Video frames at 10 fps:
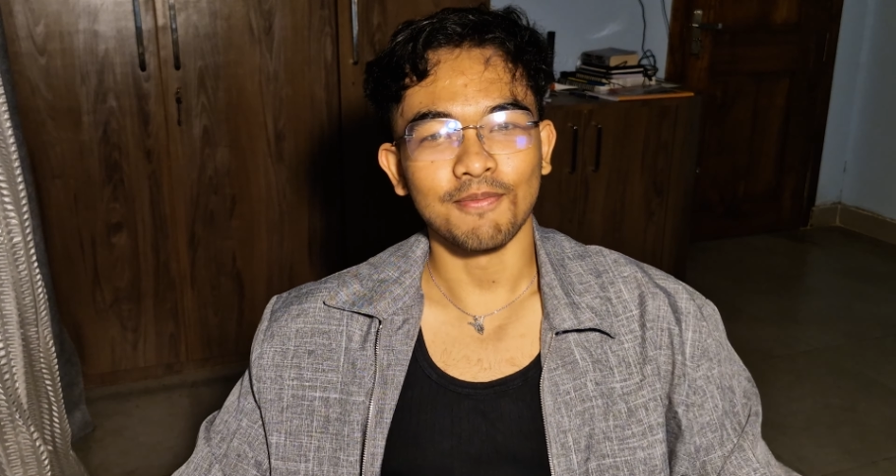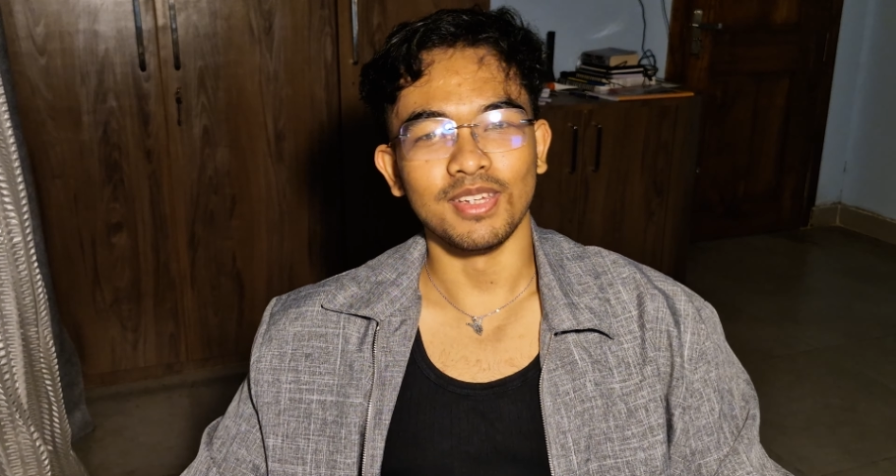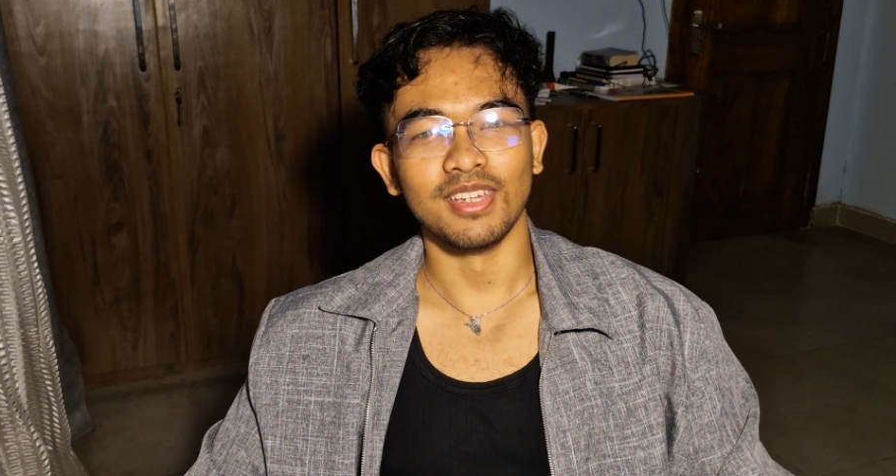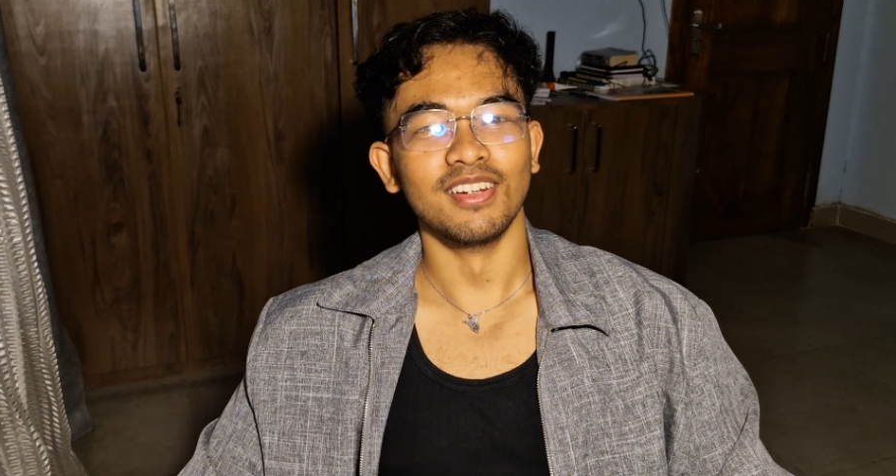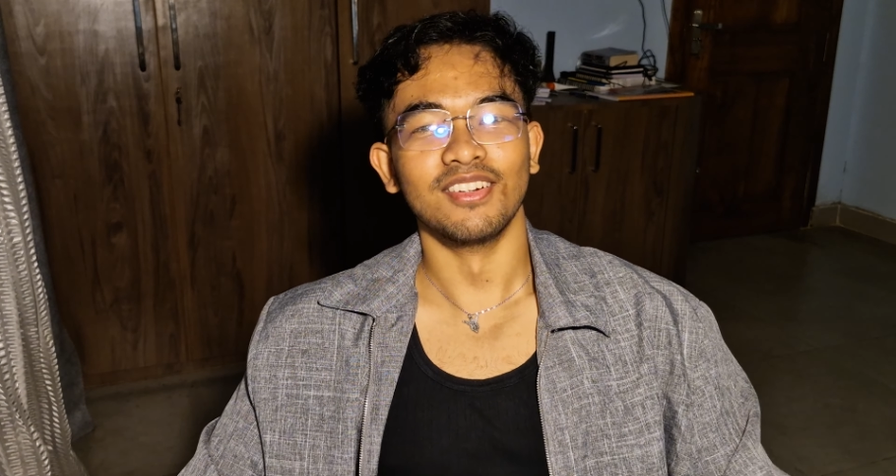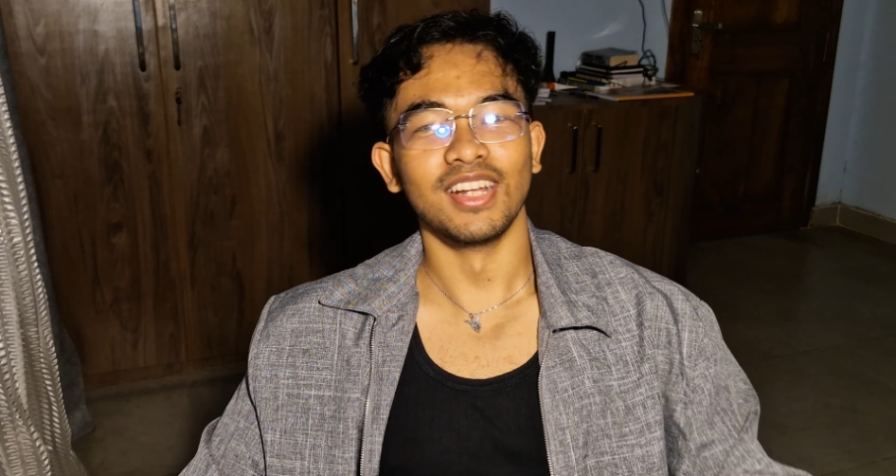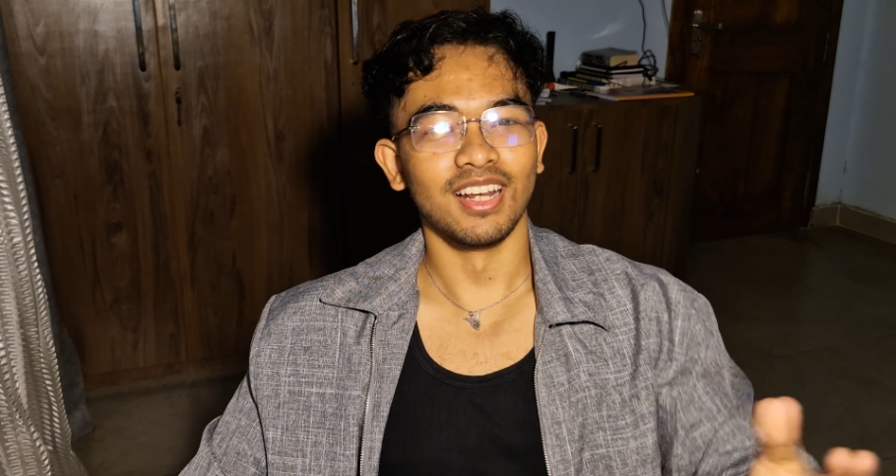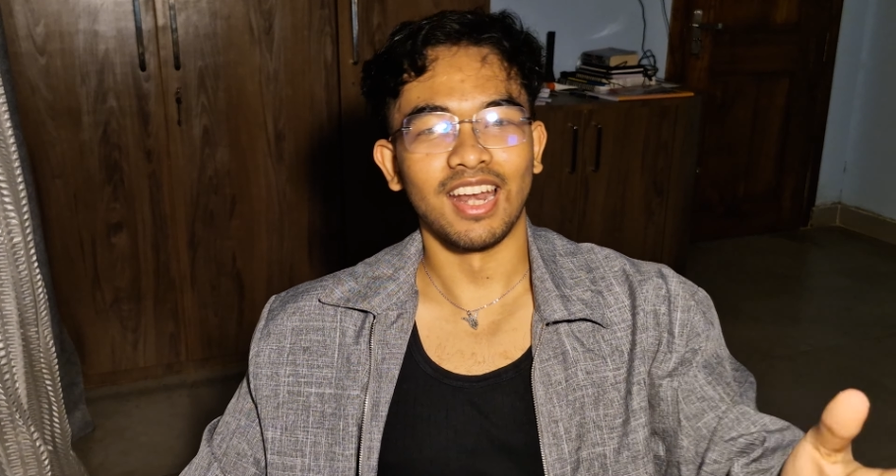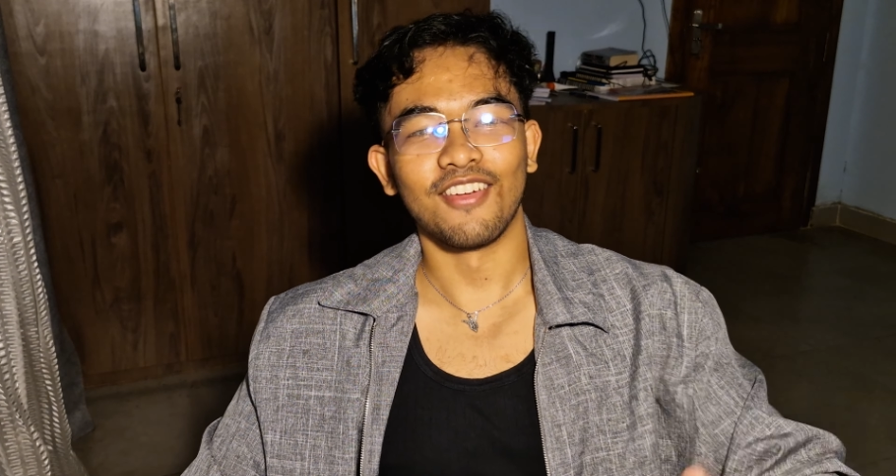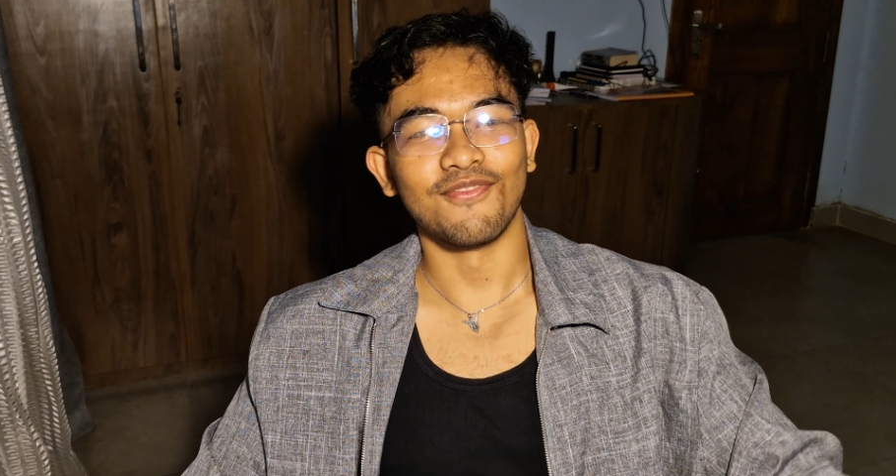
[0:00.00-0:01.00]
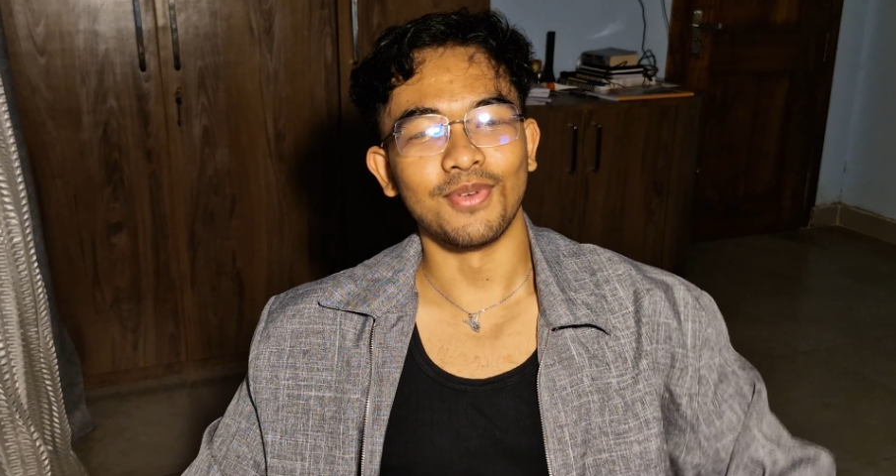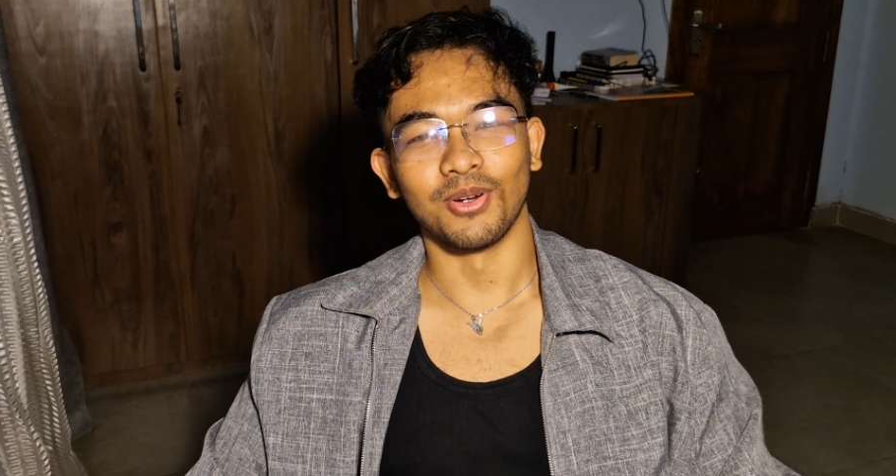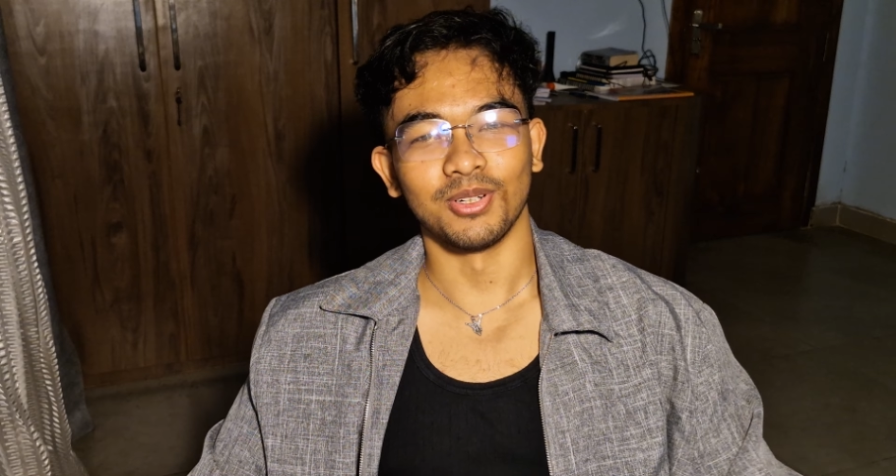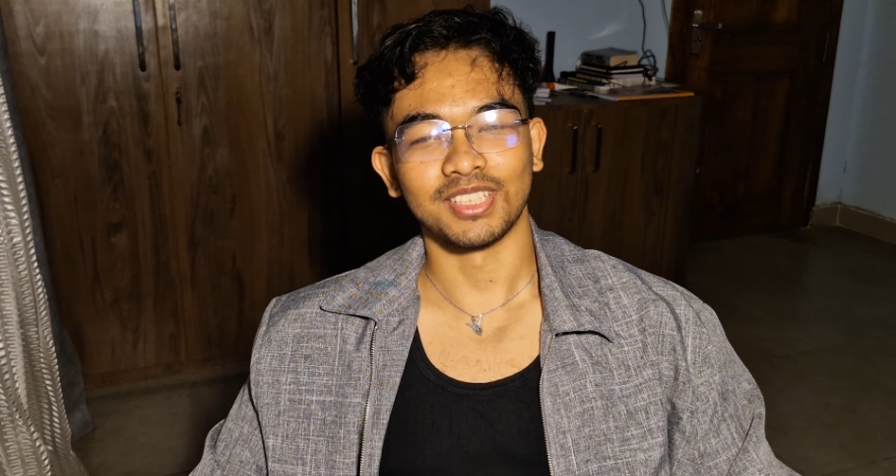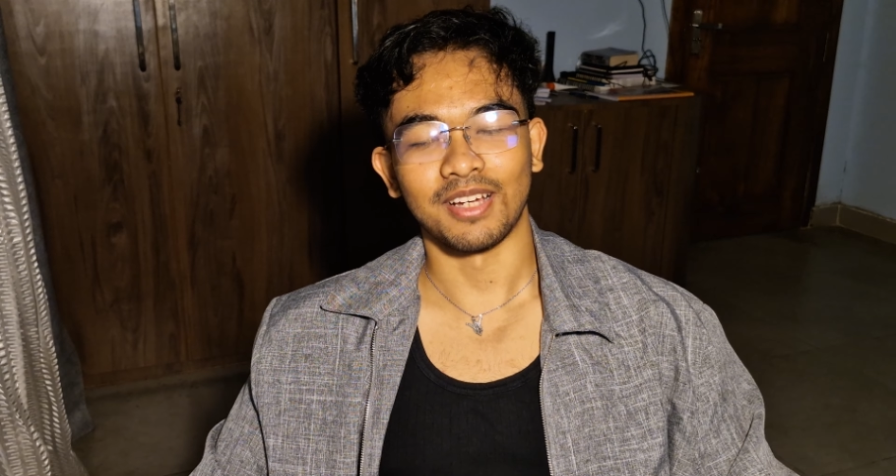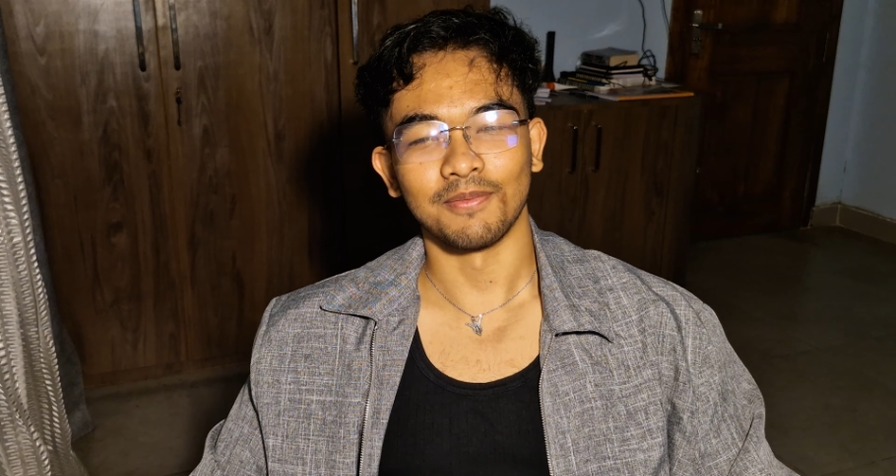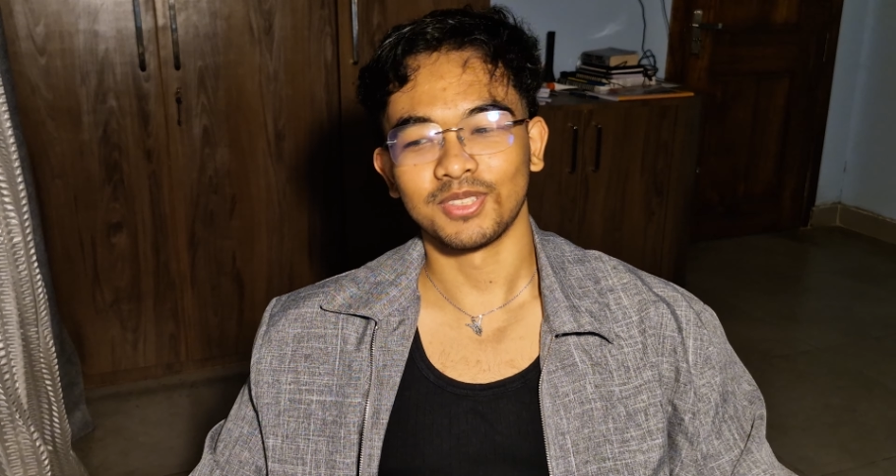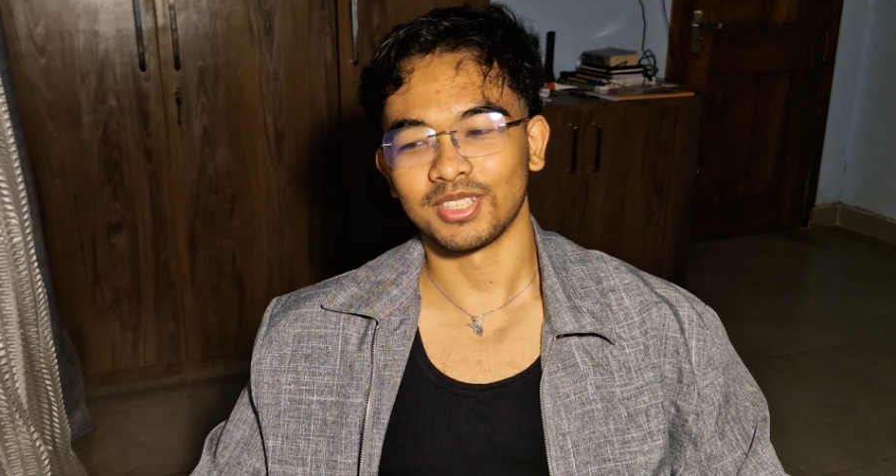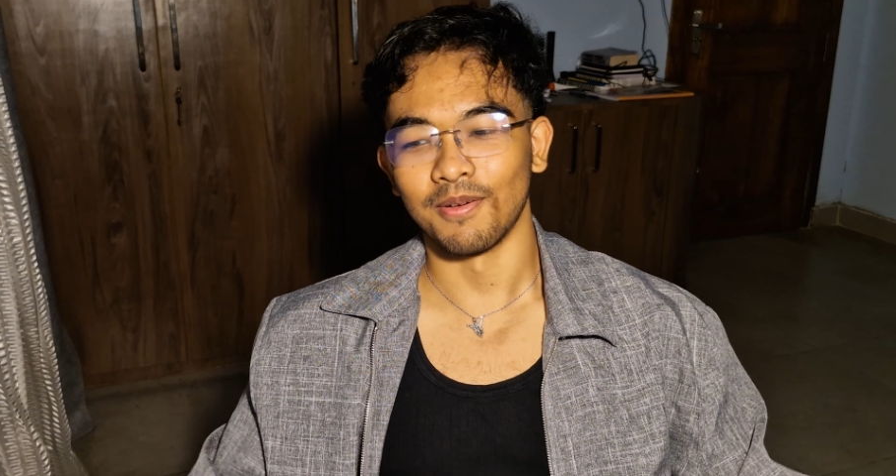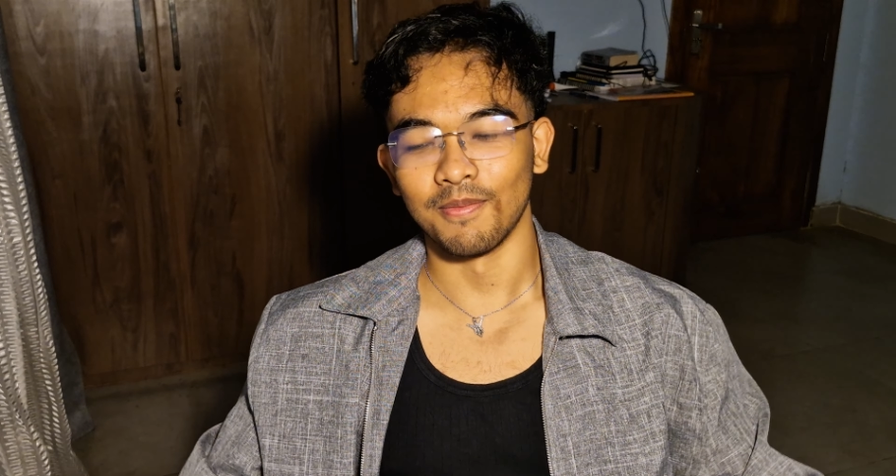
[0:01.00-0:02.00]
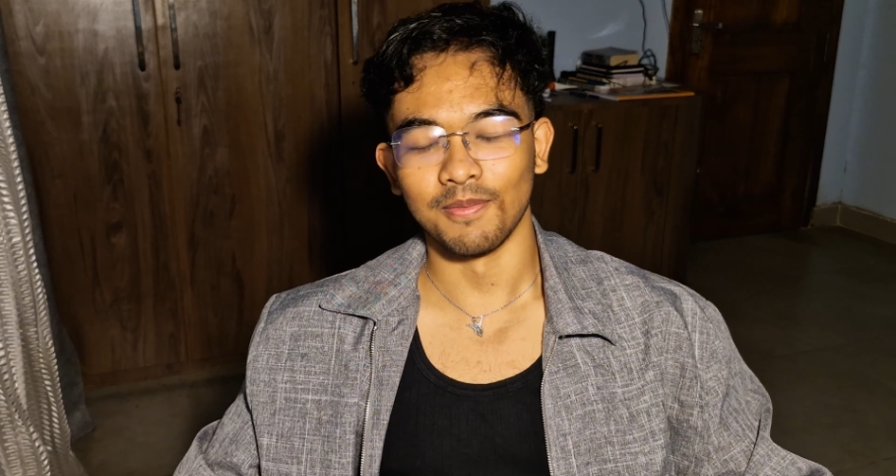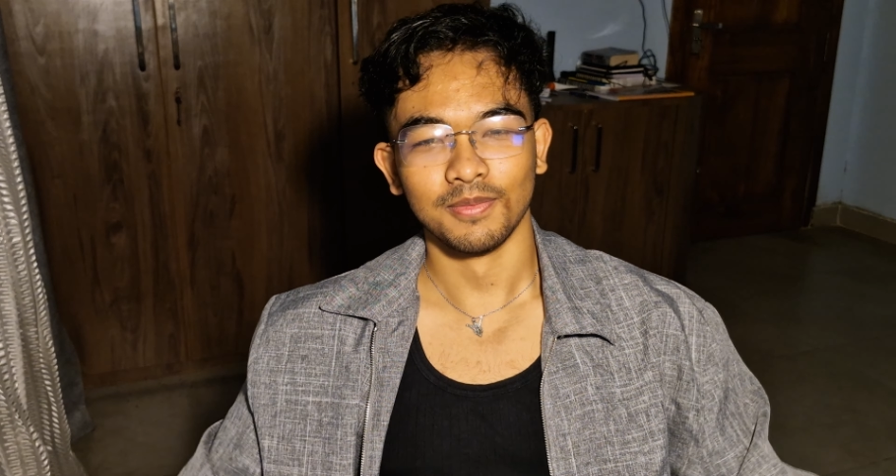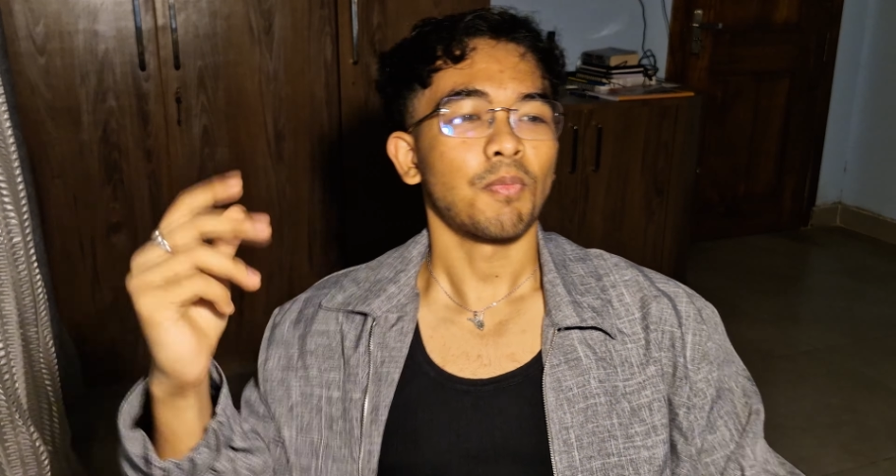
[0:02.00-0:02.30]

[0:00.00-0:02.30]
me in real life because I'm some